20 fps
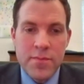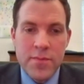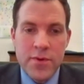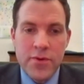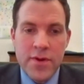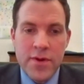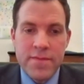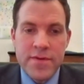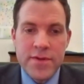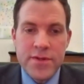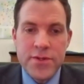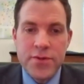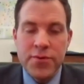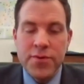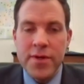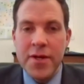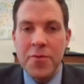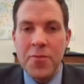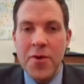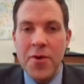Griffin
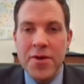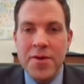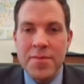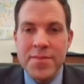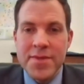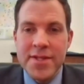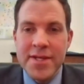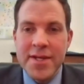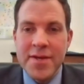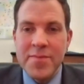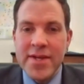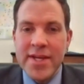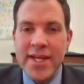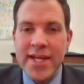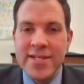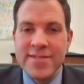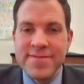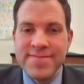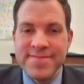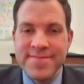Dooling. Welcome to the committee.